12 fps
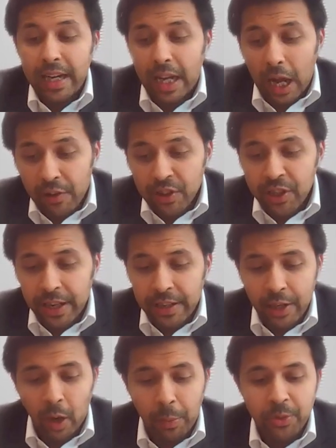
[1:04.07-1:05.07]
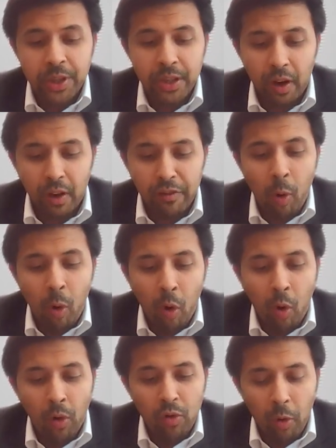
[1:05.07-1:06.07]
encouraging the adoption of
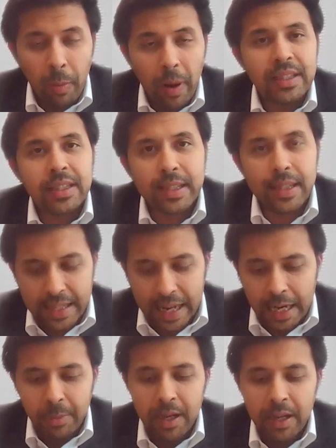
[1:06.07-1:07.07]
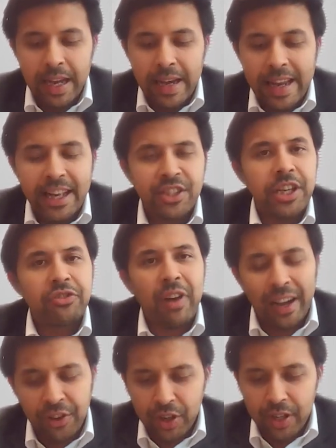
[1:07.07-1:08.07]
more robust sustainability and ESG
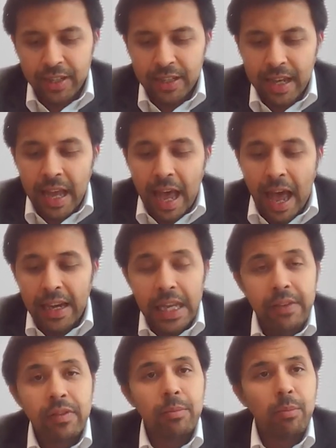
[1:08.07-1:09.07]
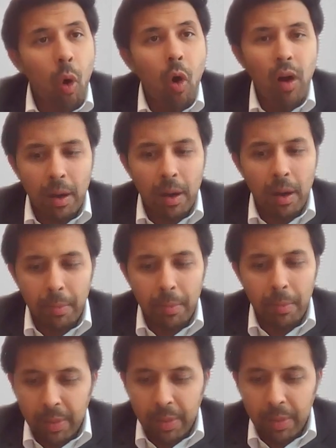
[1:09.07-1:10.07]
strategies and even more
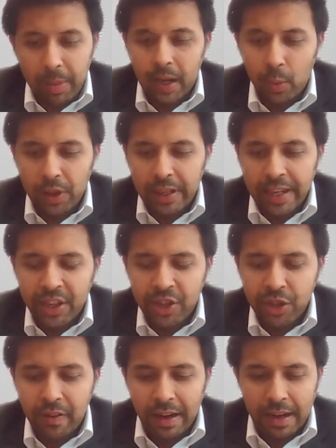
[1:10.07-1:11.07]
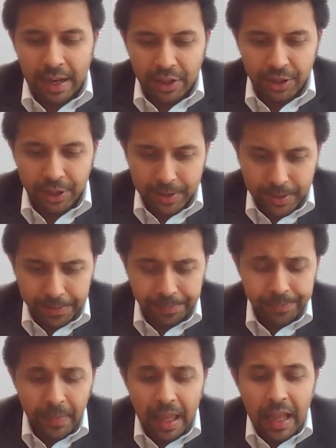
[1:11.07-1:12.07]
compliance with ESG regulations.
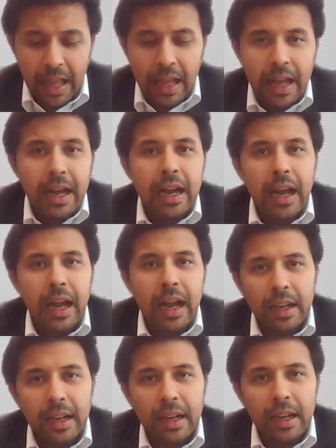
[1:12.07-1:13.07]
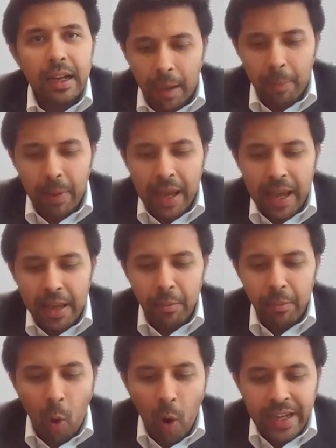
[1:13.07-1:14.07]
Customers are
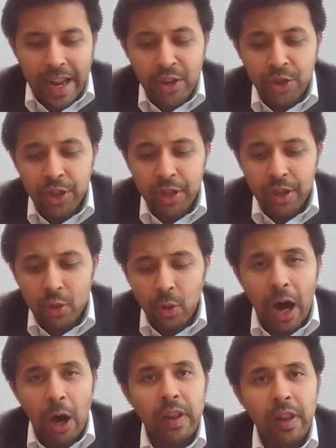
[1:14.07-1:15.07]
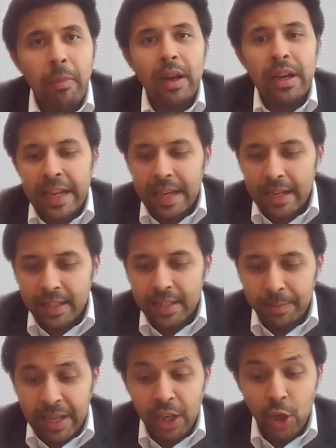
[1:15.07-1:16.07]
paying more attention to how their money
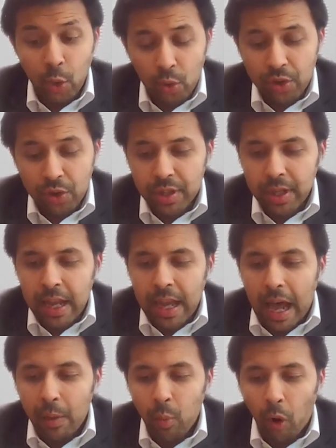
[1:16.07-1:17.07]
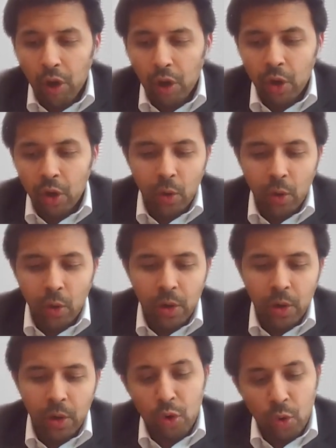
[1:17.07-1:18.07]
is being used and what good it
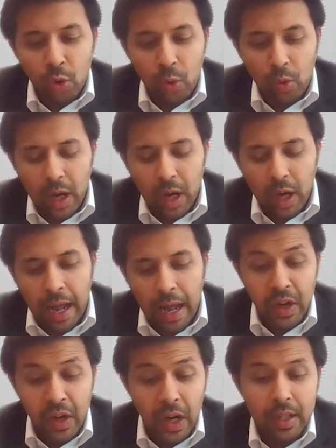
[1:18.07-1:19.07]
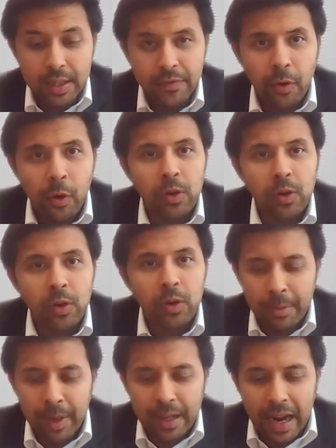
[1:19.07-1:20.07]
can do and does for the
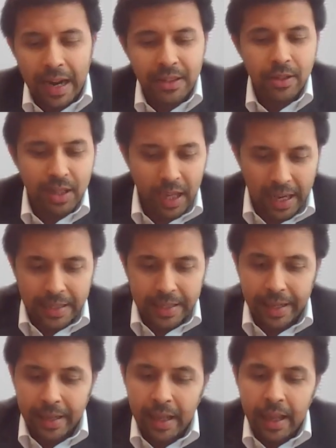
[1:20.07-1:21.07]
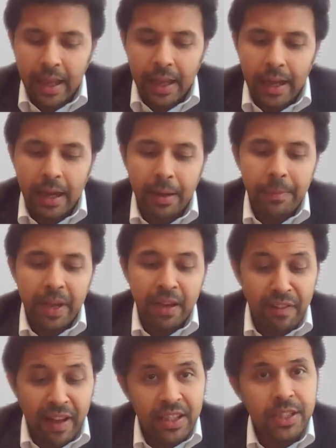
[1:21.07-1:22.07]
climate and society.
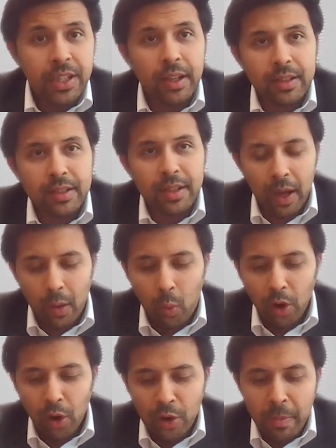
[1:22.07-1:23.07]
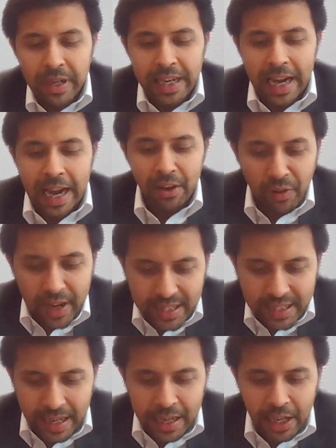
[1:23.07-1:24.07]
Investors want to mitigate
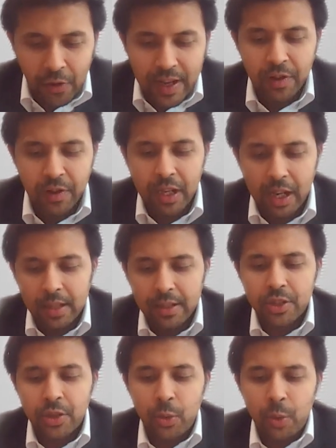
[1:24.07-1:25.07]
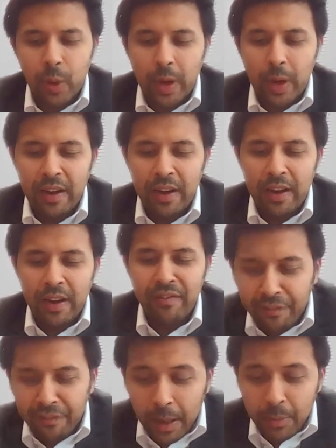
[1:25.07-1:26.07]
risk and increase returns through investing
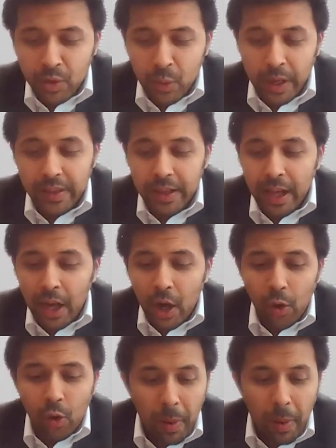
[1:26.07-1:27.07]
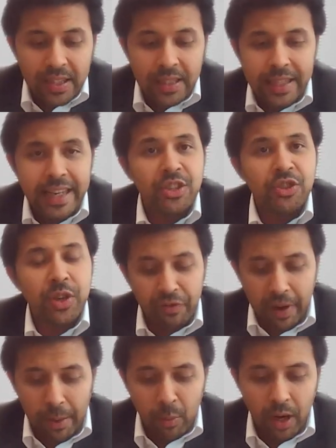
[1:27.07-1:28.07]
in firms with robust ESG
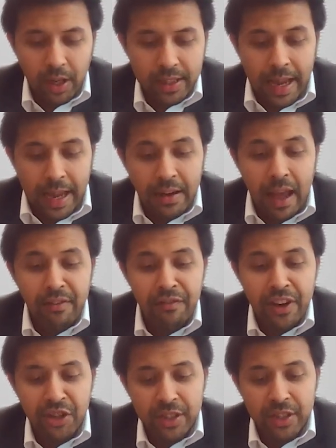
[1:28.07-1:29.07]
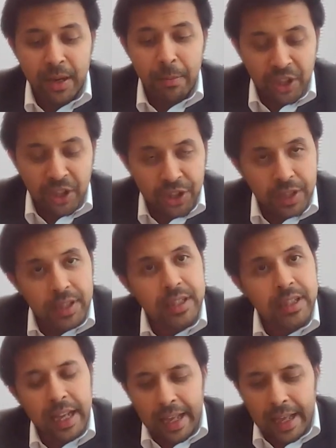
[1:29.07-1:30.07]
frameworks and visions and
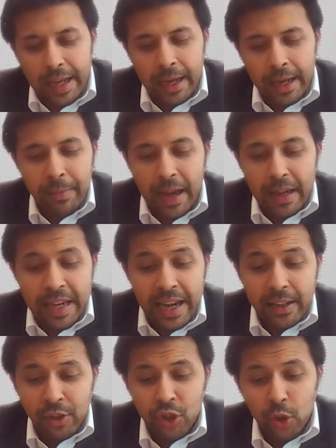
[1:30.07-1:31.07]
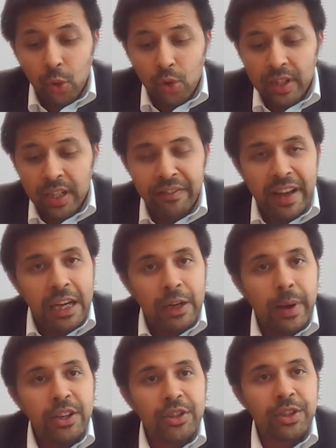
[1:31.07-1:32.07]
ambitions. And data shows that
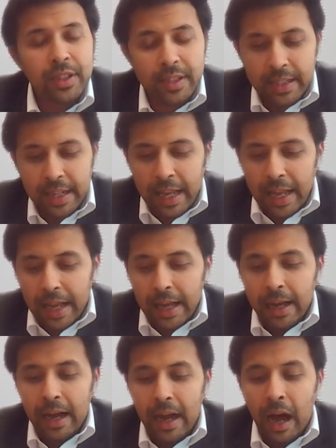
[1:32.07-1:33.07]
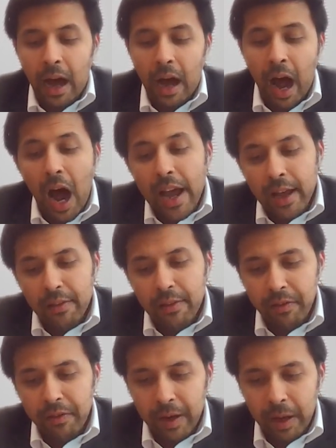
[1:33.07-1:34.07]
valuations are higher
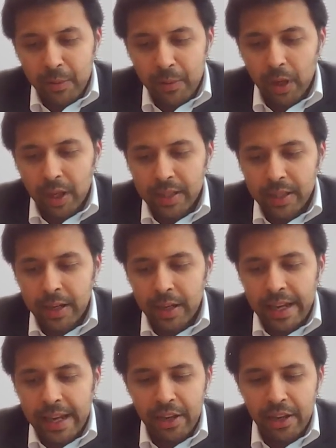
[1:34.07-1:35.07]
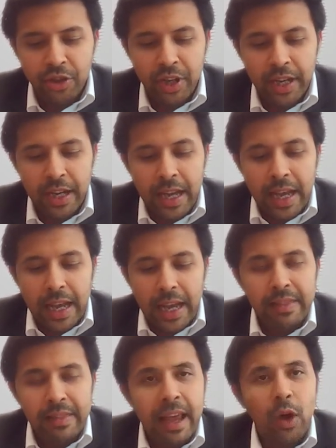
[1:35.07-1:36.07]
for firms who consider ESG
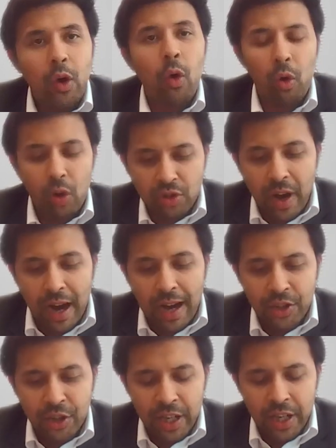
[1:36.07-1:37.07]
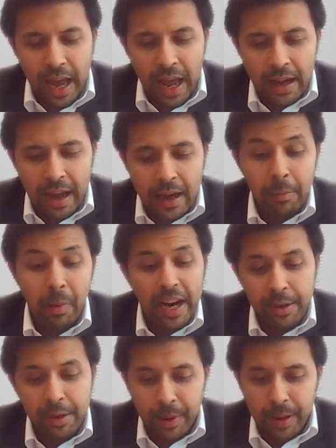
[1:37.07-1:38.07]
in their core strategy and
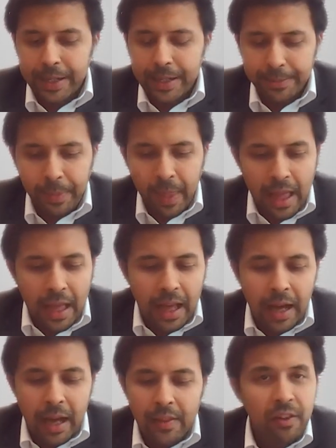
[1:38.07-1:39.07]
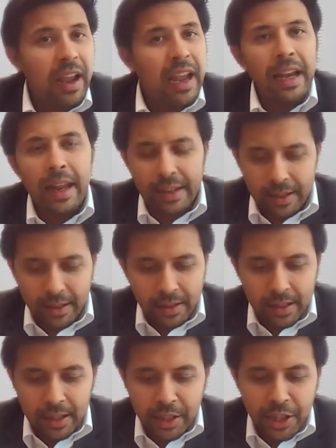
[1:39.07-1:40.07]
abide by it. The regulator
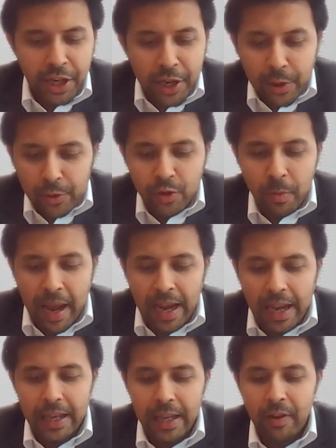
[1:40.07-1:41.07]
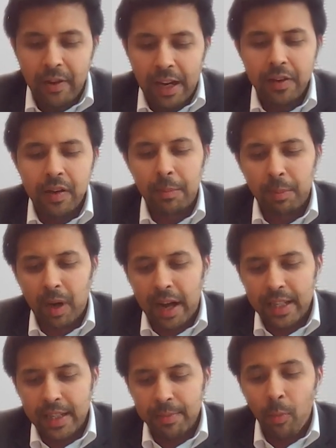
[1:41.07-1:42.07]
continues to make regulatory
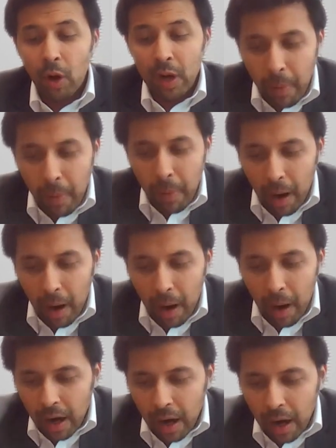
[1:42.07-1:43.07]
compliance more demanding